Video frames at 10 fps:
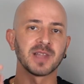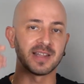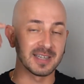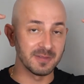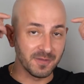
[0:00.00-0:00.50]

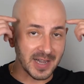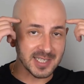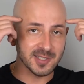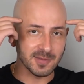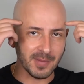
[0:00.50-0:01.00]
and that
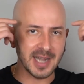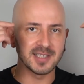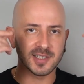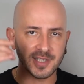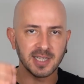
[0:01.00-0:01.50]
investor
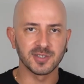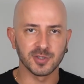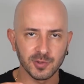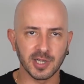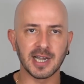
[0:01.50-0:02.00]
mindset to
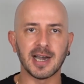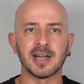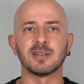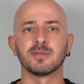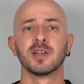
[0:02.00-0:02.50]
do the
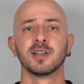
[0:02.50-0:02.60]
calm